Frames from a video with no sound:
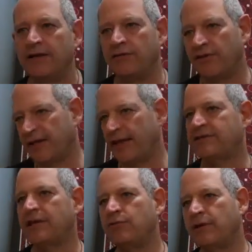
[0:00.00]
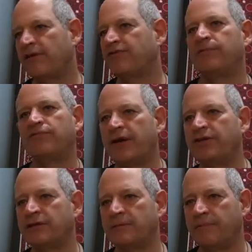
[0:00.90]
The things that you get from
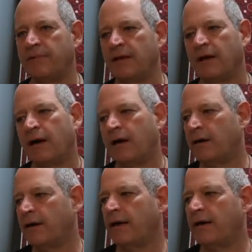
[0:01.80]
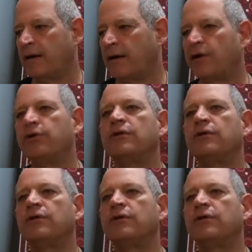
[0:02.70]
friendship are uh, are